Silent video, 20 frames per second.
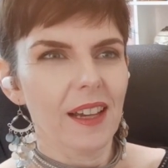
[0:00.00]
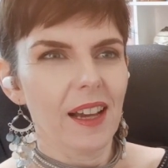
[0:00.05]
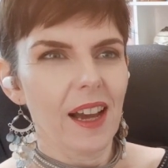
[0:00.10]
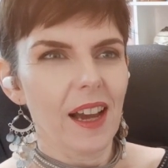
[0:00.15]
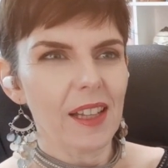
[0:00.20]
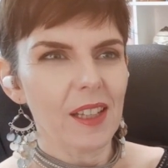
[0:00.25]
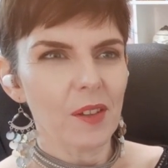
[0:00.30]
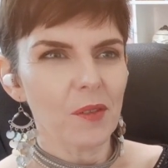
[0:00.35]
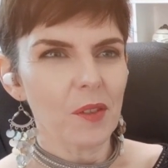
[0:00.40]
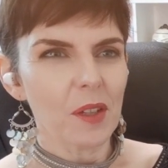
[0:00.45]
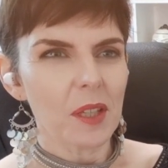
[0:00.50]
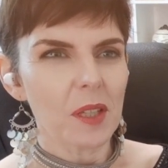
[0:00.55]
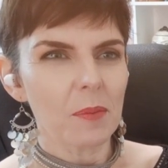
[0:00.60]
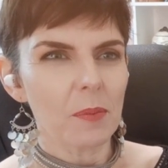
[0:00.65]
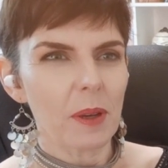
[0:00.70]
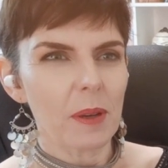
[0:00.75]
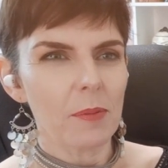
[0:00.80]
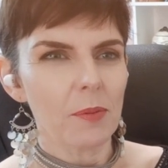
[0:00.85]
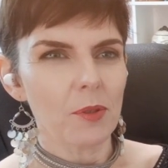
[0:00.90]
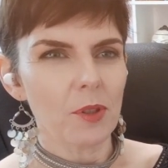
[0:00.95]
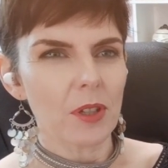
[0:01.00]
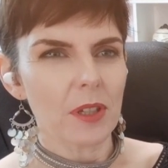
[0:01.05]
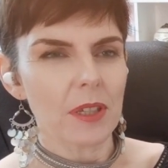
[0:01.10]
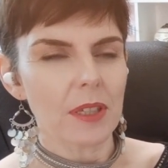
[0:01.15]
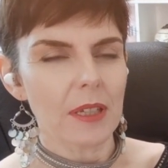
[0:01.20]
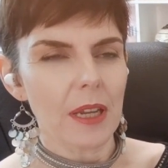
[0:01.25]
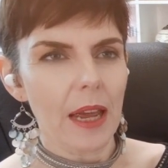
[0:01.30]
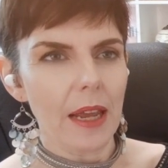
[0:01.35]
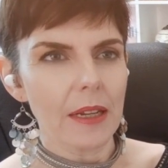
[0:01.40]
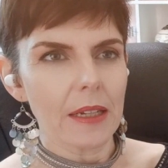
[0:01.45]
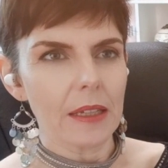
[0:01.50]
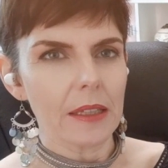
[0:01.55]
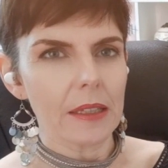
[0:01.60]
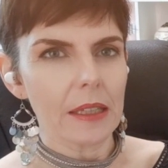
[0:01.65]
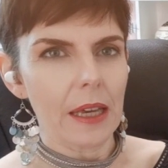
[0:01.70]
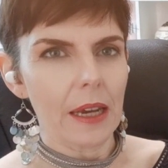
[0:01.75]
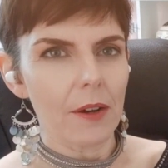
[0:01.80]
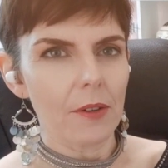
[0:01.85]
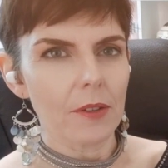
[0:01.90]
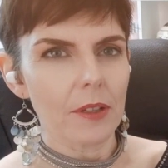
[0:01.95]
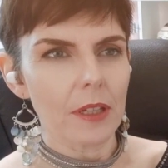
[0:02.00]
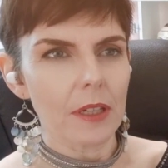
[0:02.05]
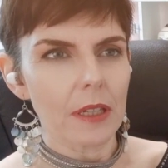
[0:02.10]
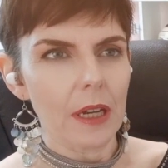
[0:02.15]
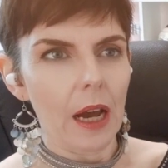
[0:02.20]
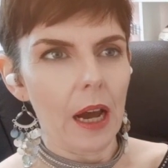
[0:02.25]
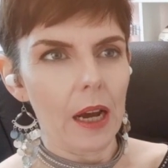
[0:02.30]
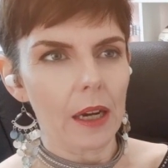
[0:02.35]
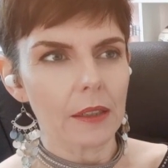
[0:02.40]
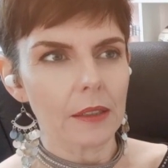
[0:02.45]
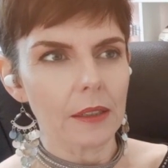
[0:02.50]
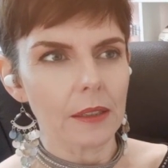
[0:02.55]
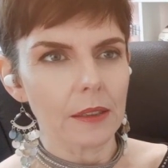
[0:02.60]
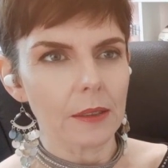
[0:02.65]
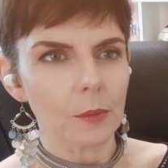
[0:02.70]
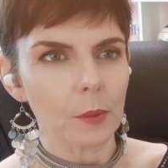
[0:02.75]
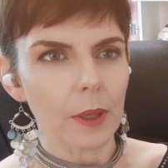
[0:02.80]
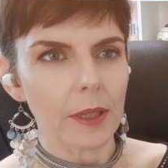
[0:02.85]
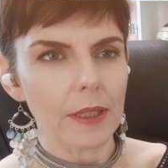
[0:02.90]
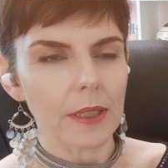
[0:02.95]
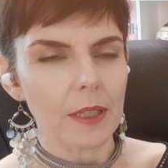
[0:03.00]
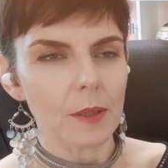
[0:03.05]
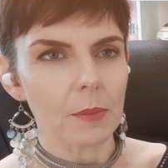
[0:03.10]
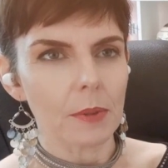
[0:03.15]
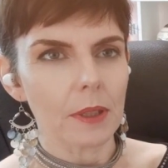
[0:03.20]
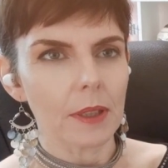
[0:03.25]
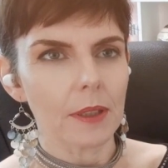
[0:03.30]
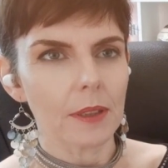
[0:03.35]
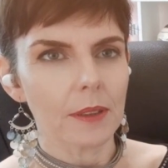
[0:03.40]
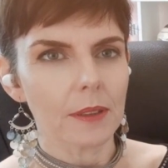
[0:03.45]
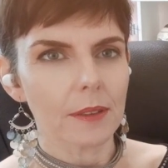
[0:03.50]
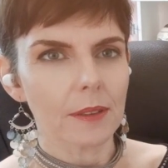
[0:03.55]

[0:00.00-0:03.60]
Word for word: I love these people just standing there in the darkness, waiting to be